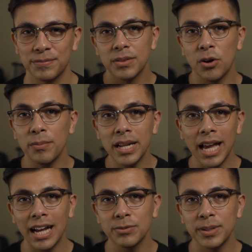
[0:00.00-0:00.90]
There are
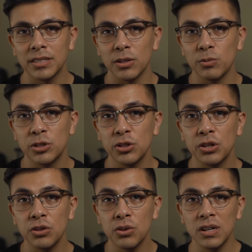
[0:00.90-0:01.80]
many aspects in which you
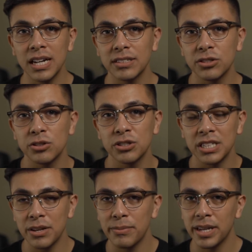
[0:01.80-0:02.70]
can utilize your
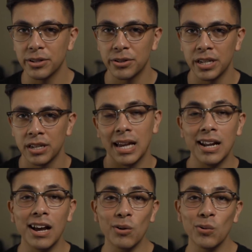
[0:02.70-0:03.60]
CMA degree,
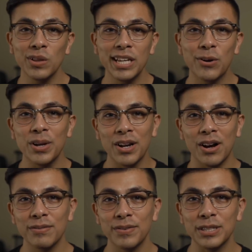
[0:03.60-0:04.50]
not only going
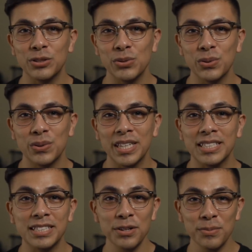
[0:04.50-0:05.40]
off into the
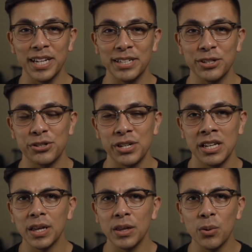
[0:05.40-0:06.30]
cinema
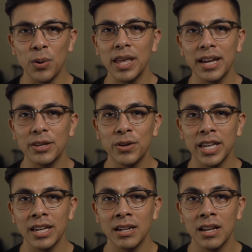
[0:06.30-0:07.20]
industry, in the way that you
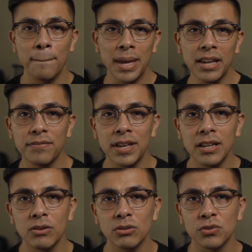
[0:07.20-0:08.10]
can make
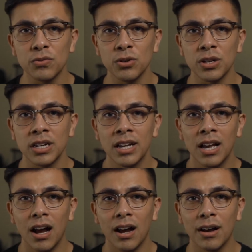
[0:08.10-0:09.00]
videos for
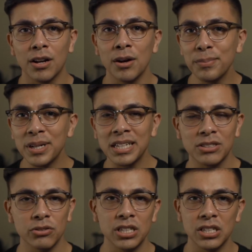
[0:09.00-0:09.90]
uh,
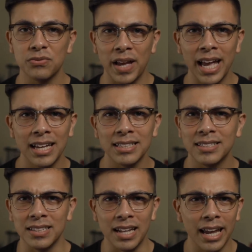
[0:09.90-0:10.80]
companies such as
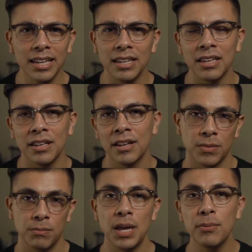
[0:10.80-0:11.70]
Vans, Nike,
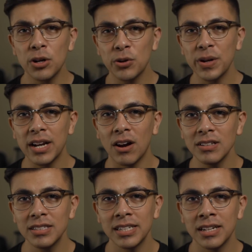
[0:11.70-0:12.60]
be able to create
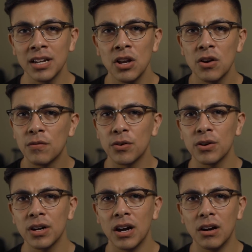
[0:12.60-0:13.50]
content
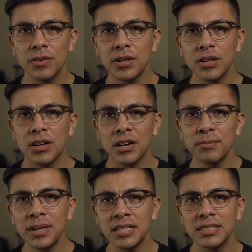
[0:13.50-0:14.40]
for other
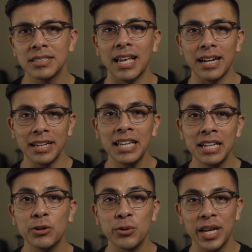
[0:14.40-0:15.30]
companies that
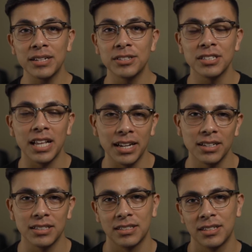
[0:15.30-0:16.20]
need creators like
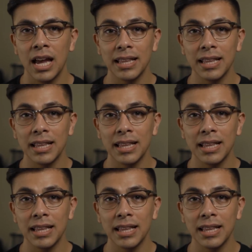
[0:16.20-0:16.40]
us.